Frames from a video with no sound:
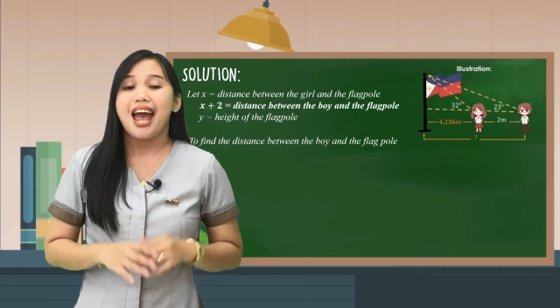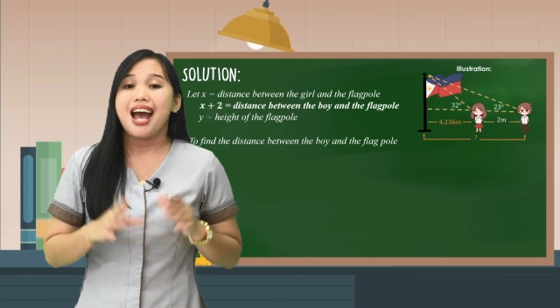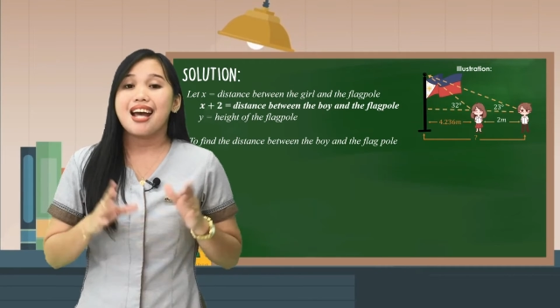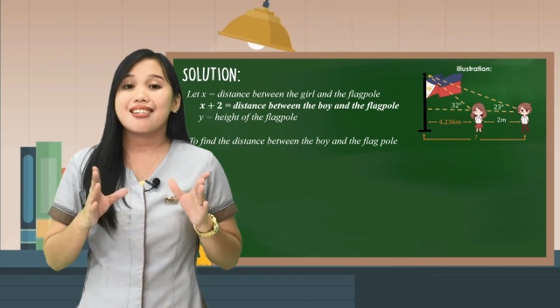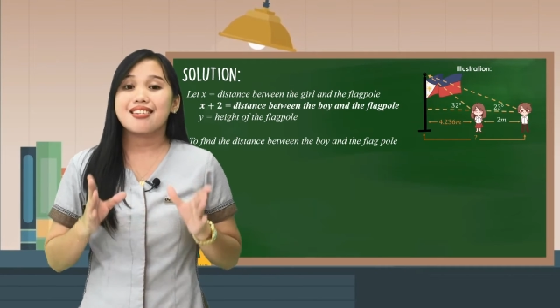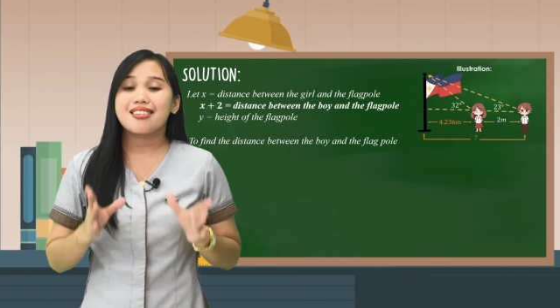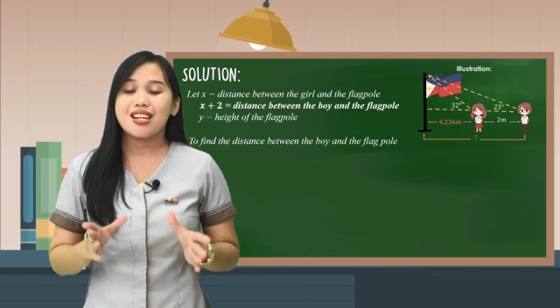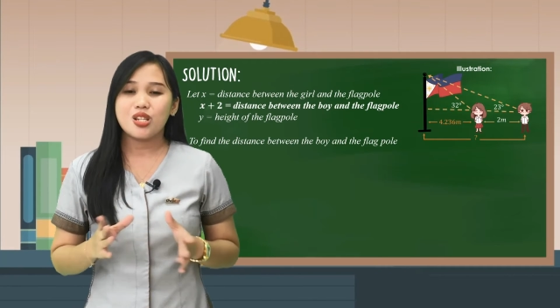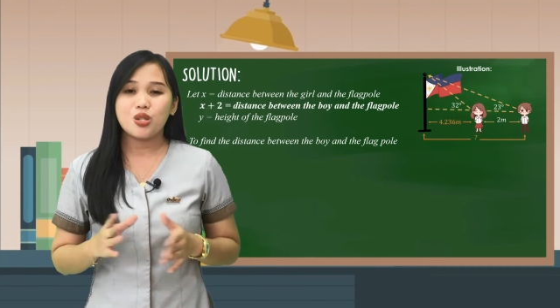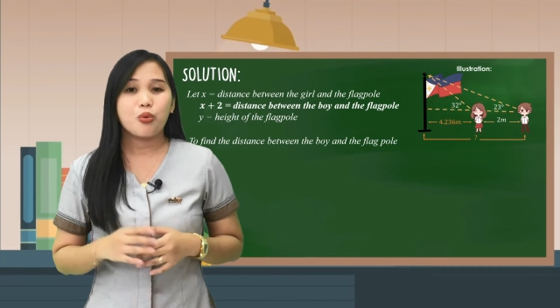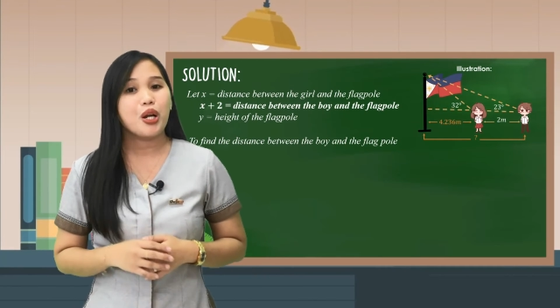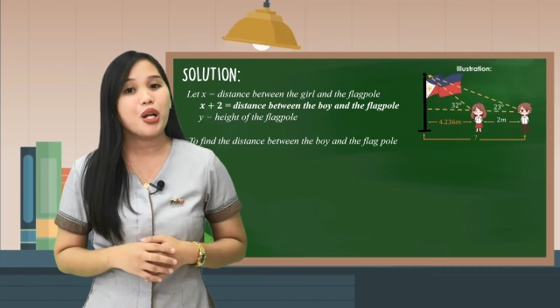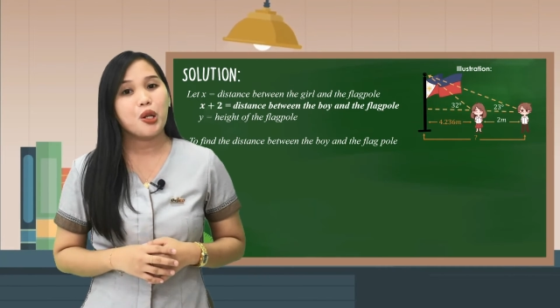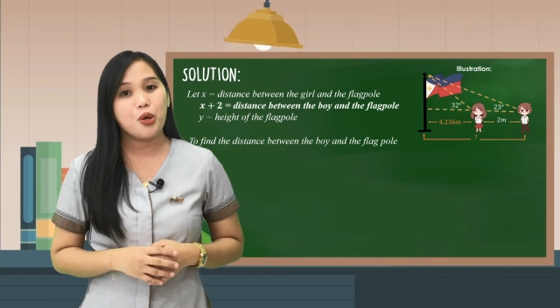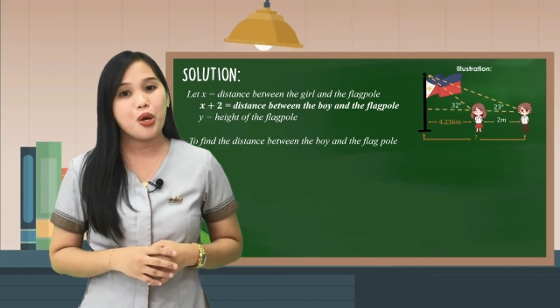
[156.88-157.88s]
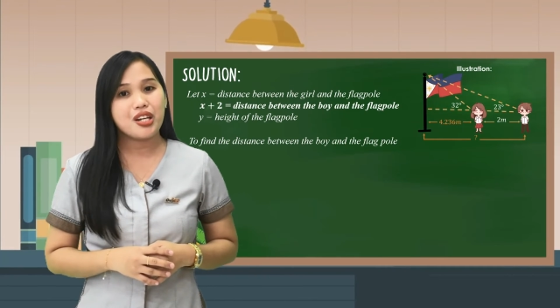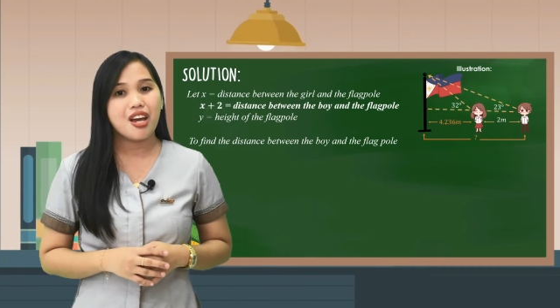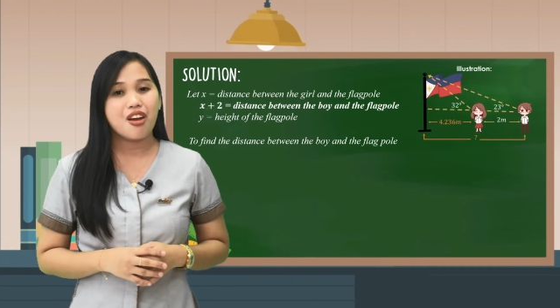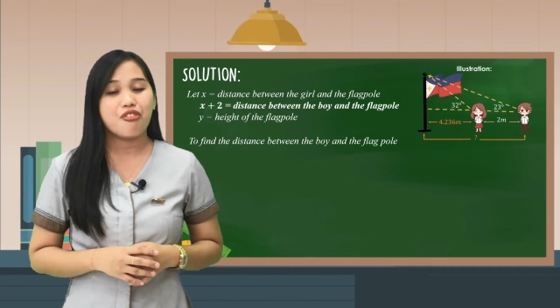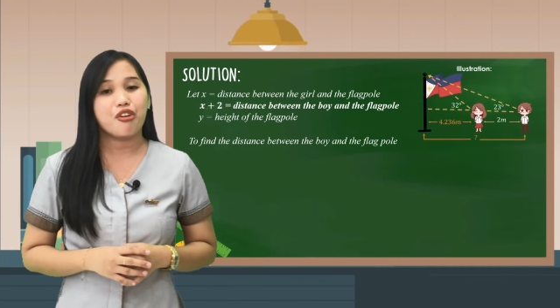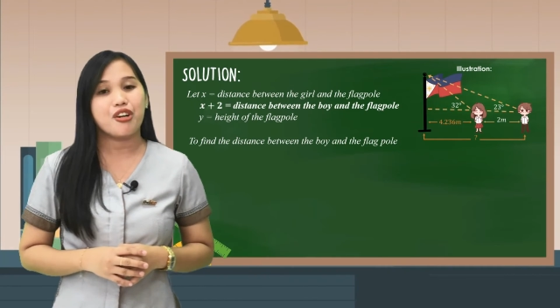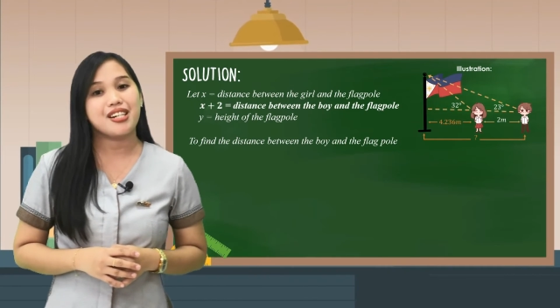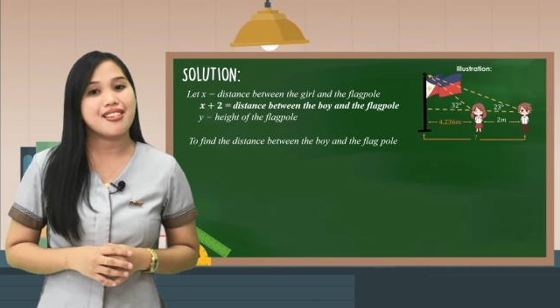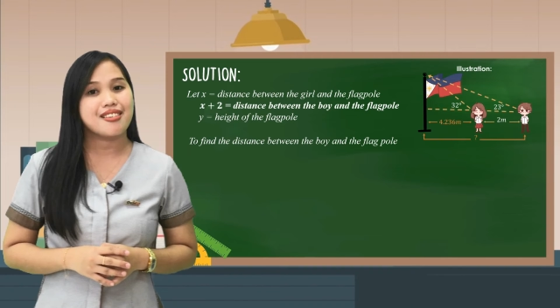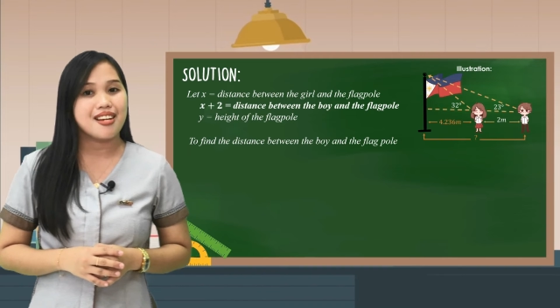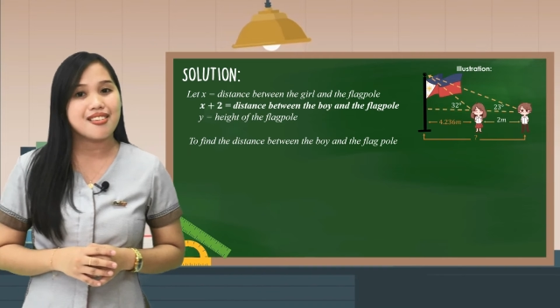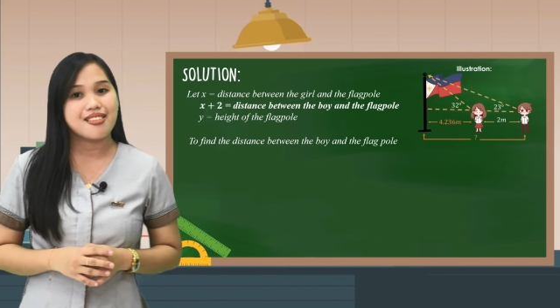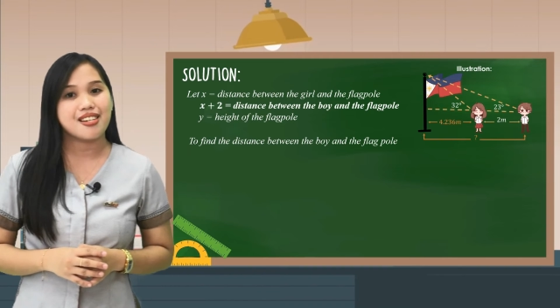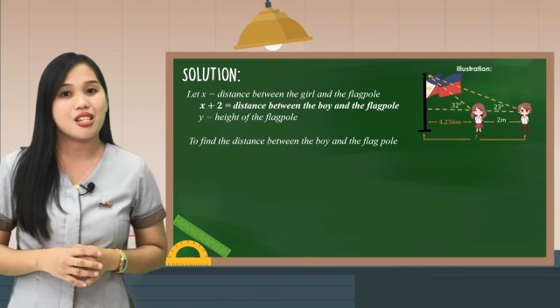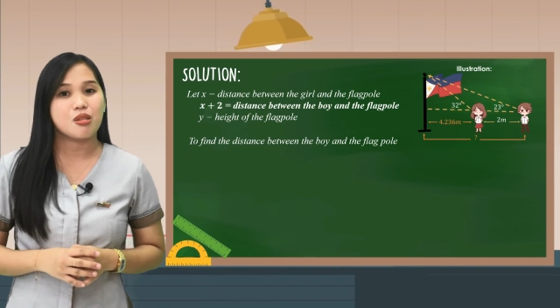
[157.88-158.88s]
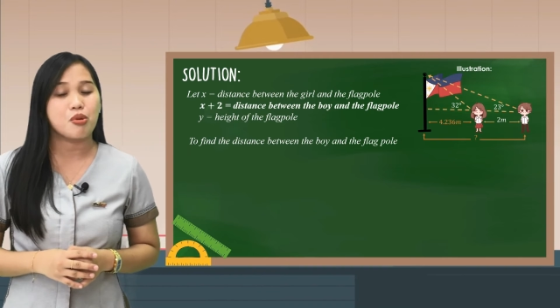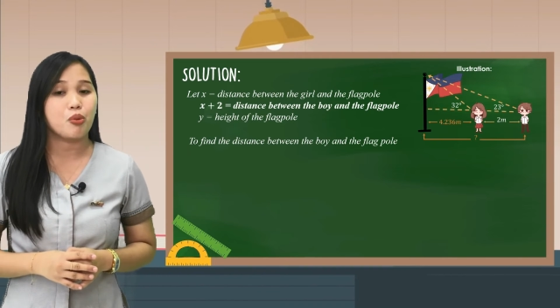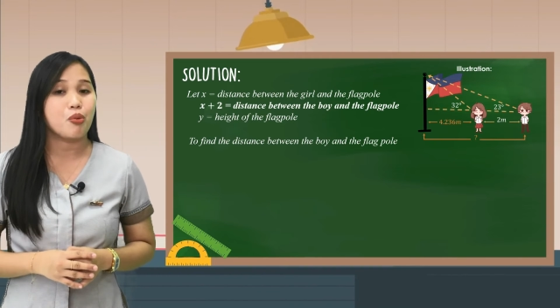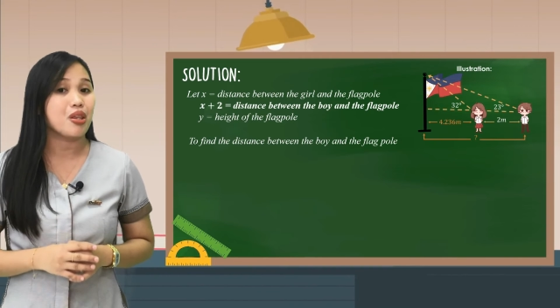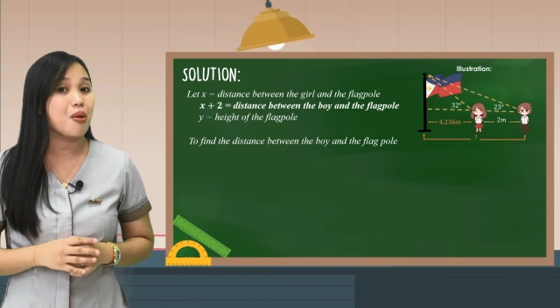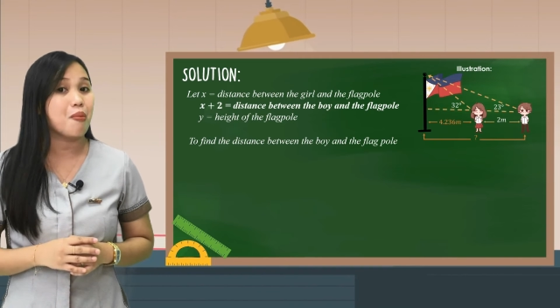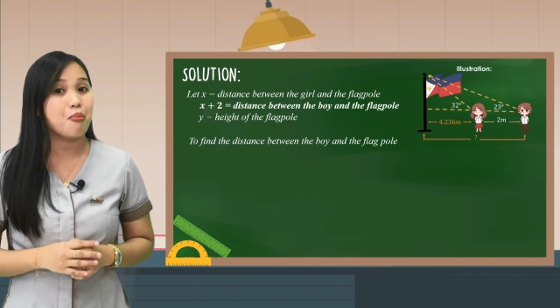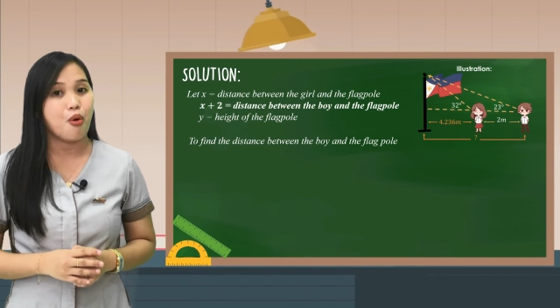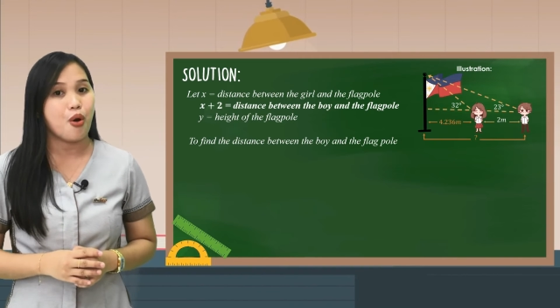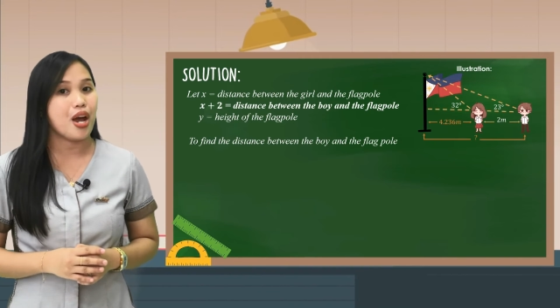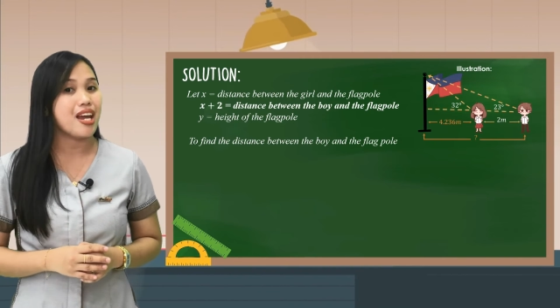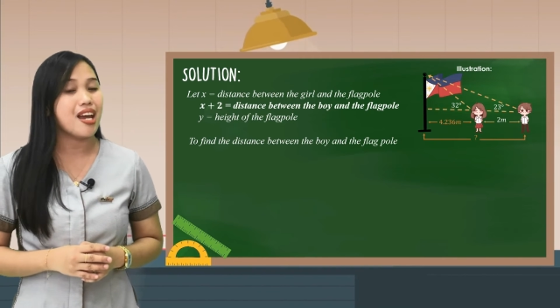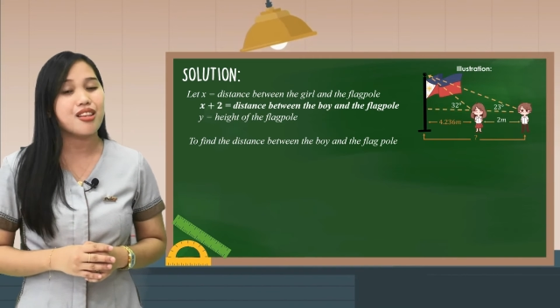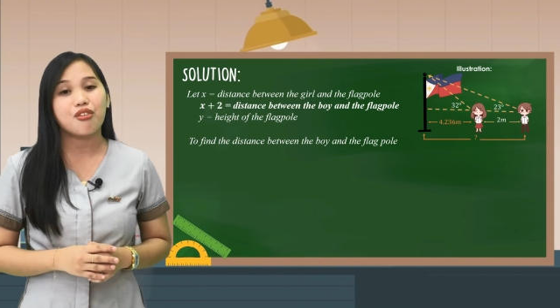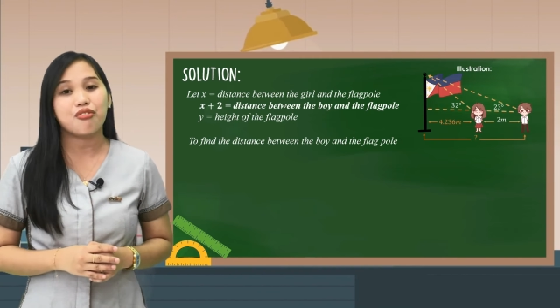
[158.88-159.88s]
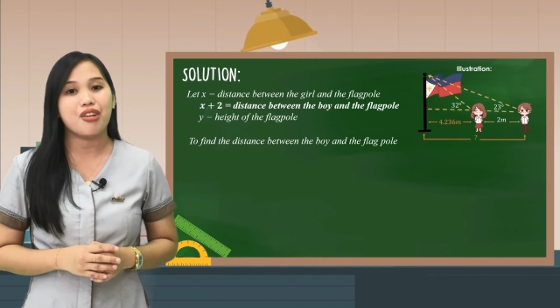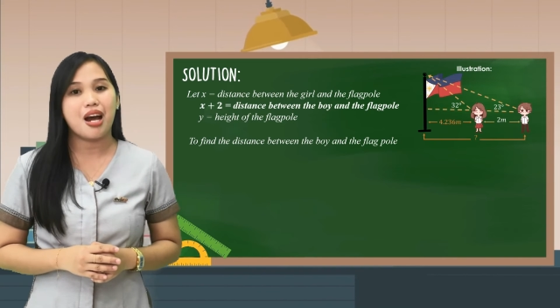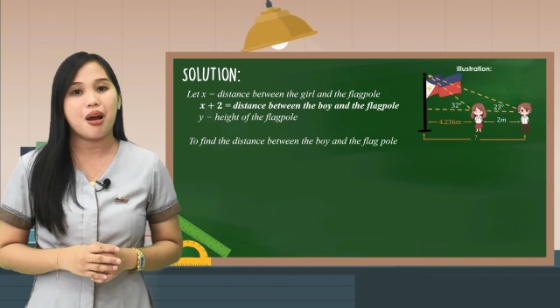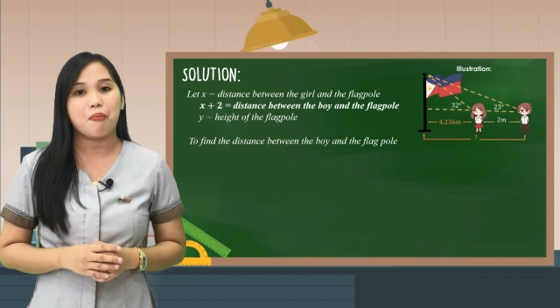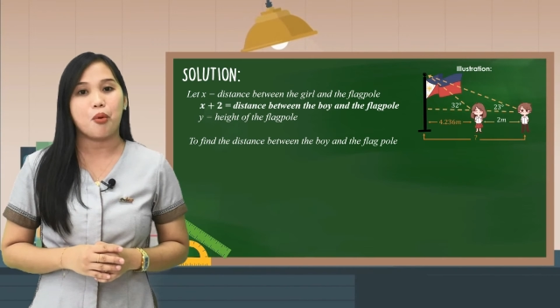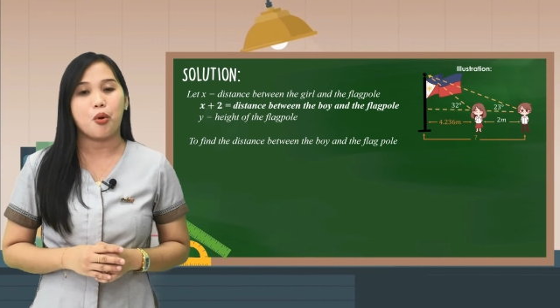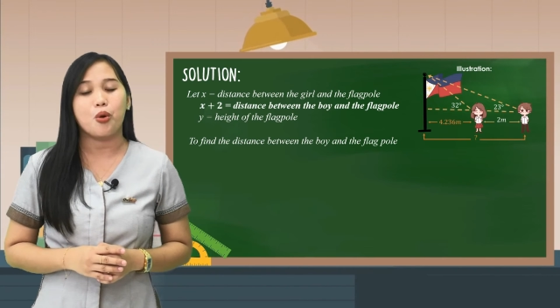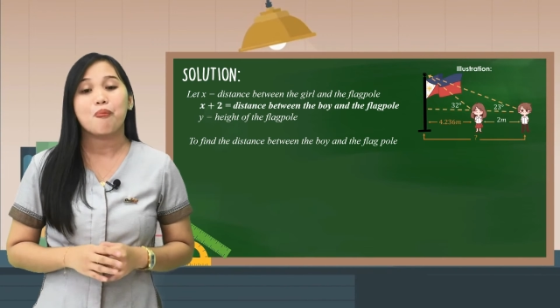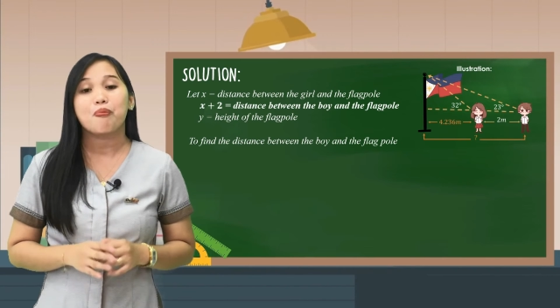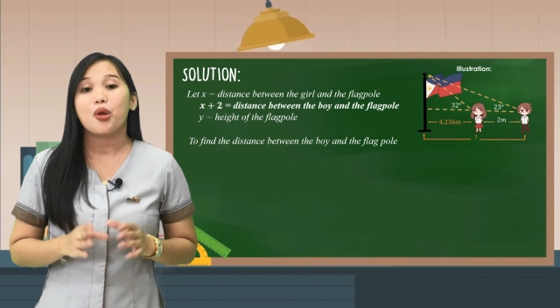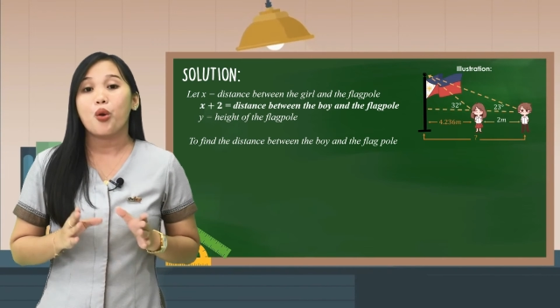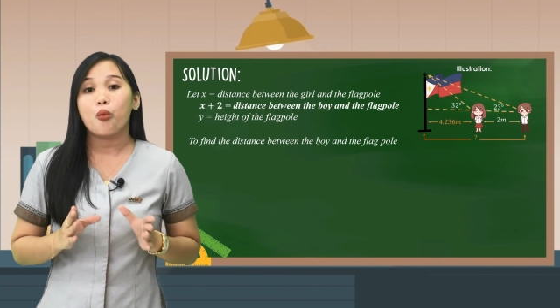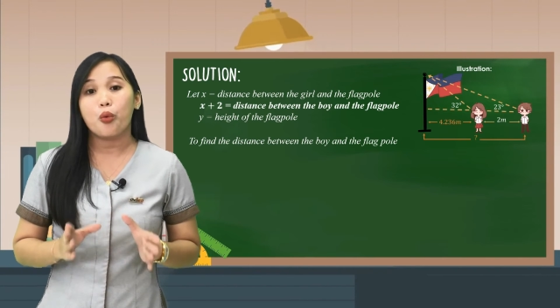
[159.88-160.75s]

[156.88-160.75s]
And since we're looking for the distance between the boy and the flagpole,